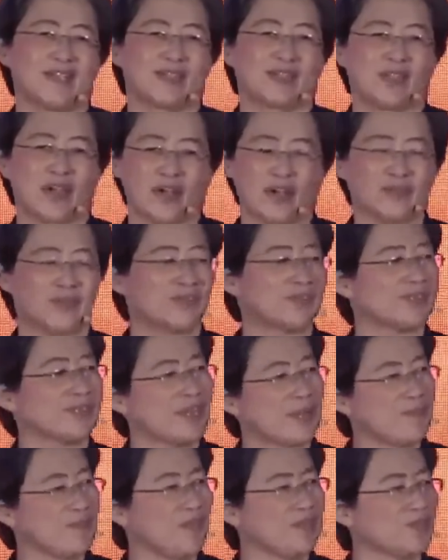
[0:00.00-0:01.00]
So
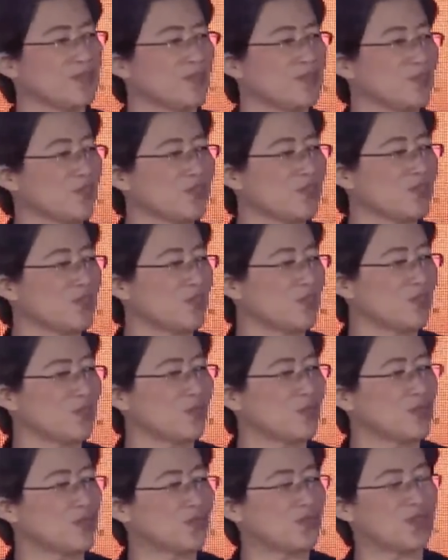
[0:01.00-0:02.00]
let me introduce
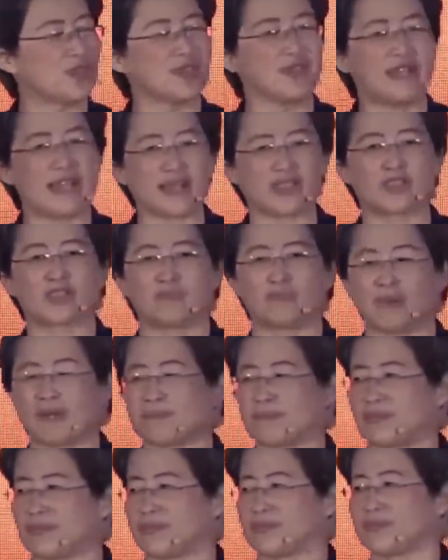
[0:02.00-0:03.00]
you to the next
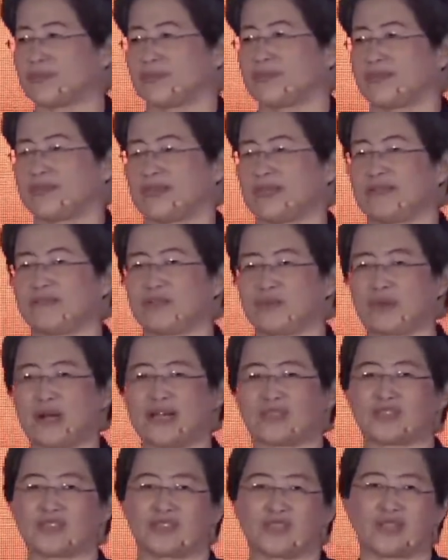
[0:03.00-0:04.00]
member of the
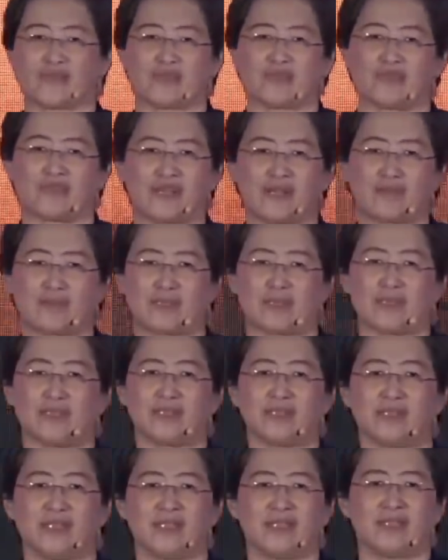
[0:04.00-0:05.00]
Ryzen 7 family,
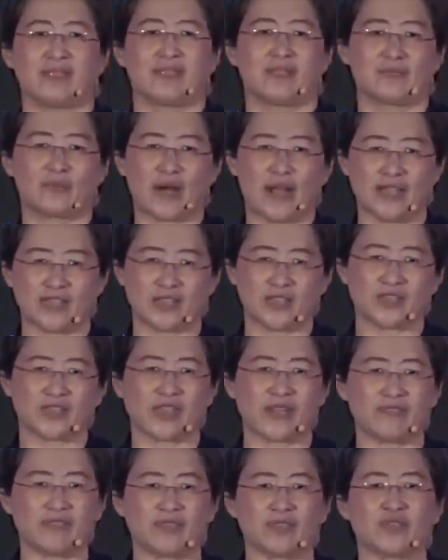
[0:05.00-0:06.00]
the Ryzen
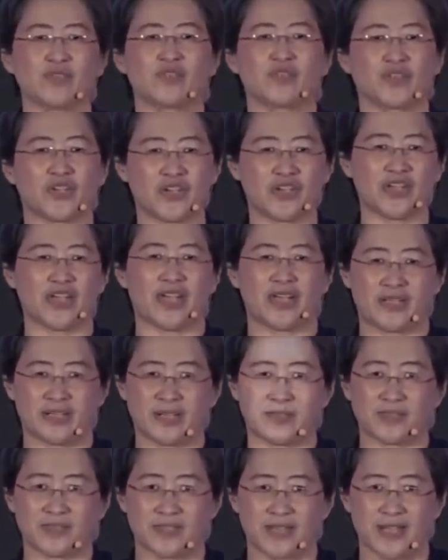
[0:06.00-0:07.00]
7
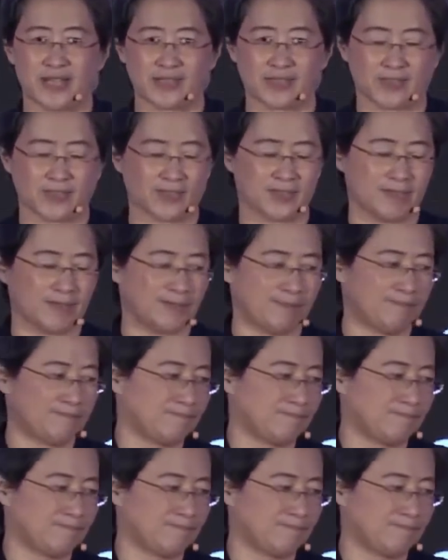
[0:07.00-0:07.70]
3800X.